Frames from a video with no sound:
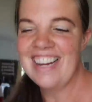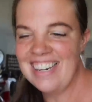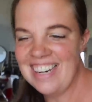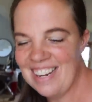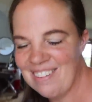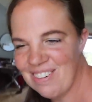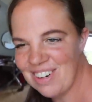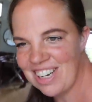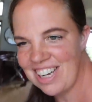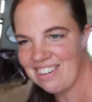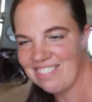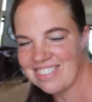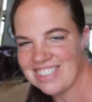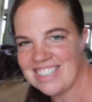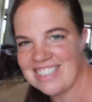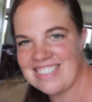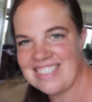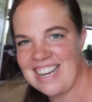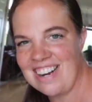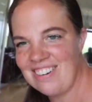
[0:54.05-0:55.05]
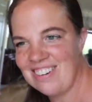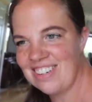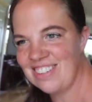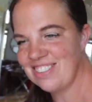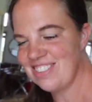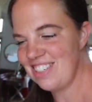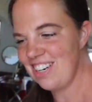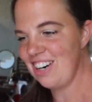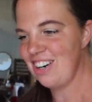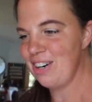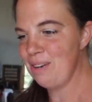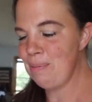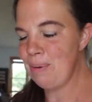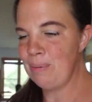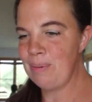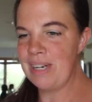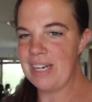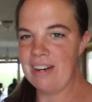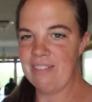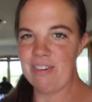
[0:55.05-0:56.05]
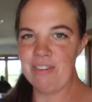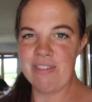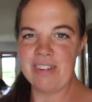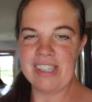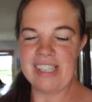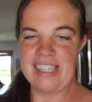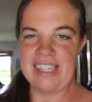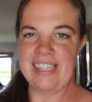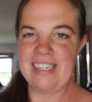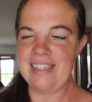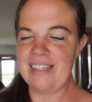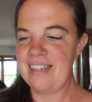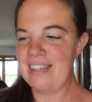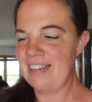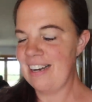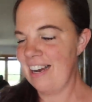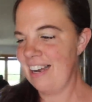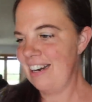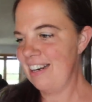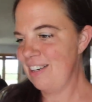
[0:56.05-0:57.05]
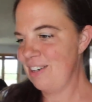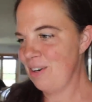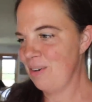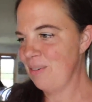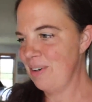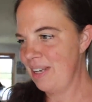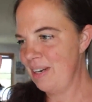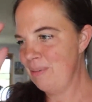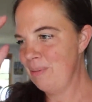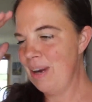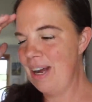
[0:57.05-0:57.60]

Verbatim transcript: a neighbor gave us a sourdough starter, but we never really got it going